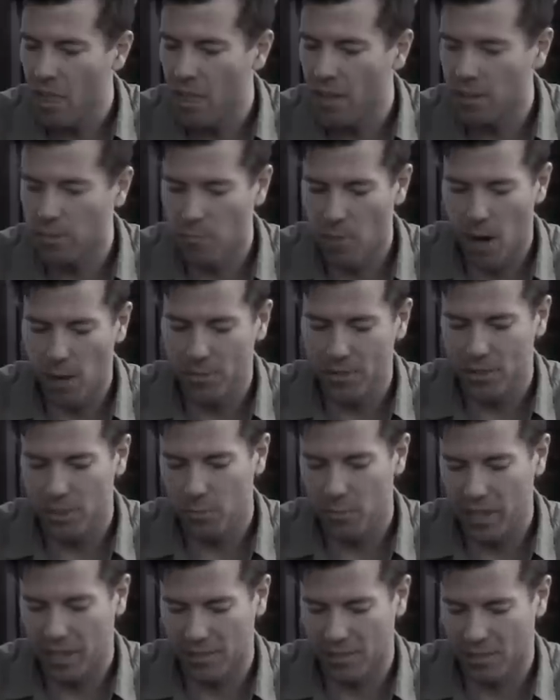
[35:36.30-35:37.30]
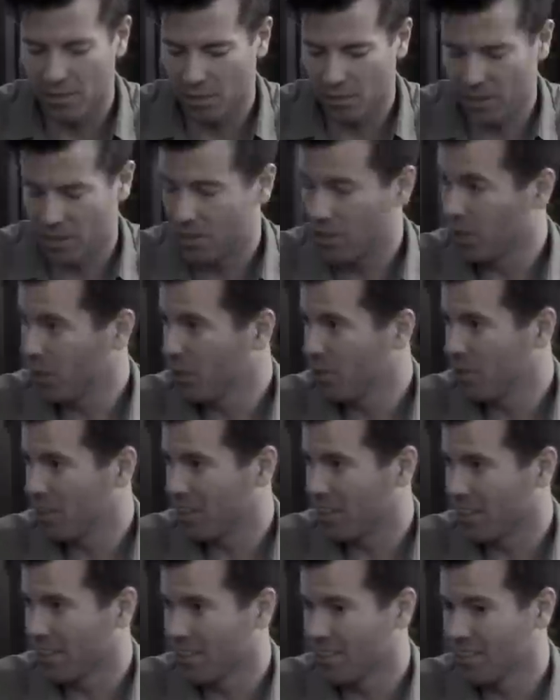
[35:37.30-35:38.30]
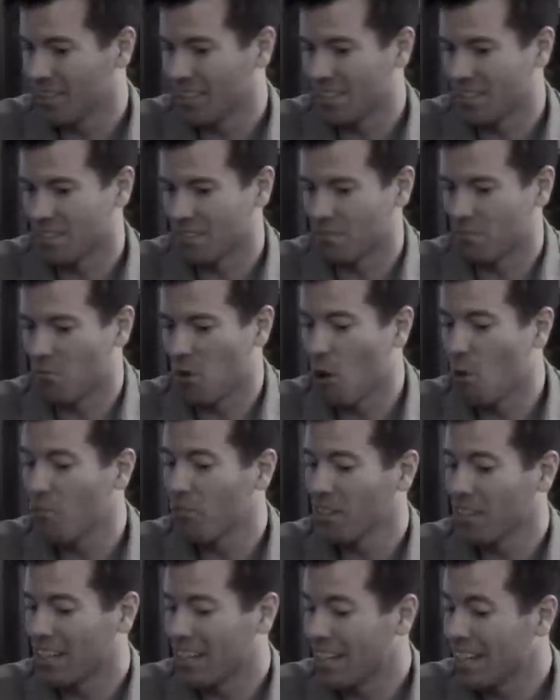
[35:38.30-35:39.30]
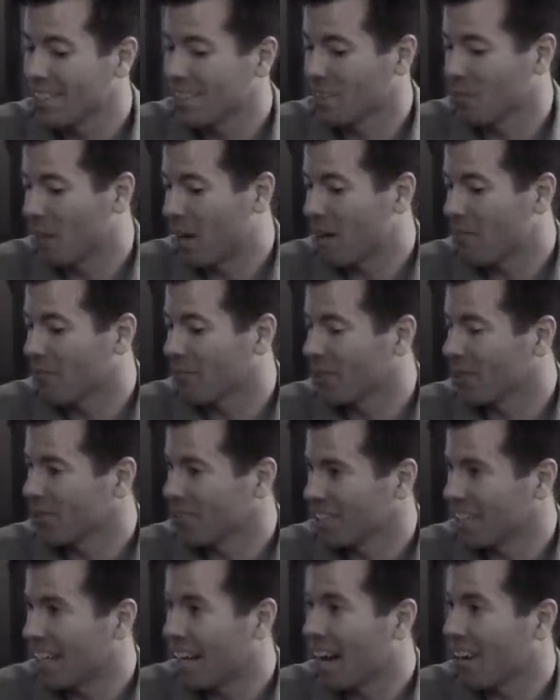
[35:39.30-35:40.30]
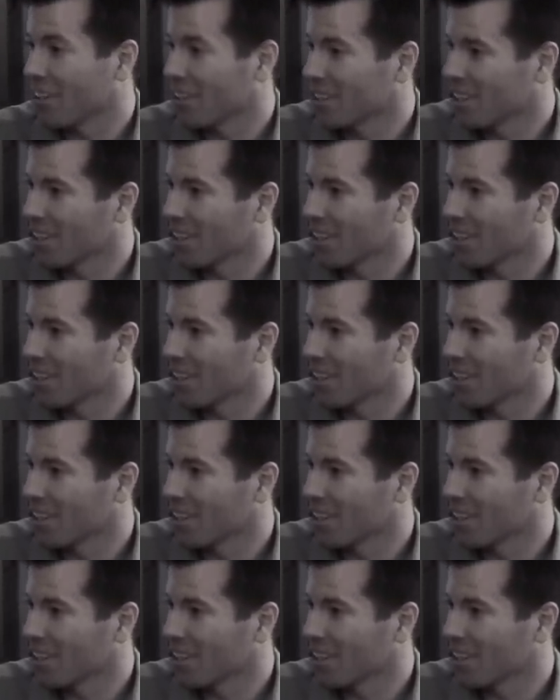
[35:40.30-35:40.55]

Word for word: This mobster, because it's only 2 to kill, is hopefully an easy way for you to get out of your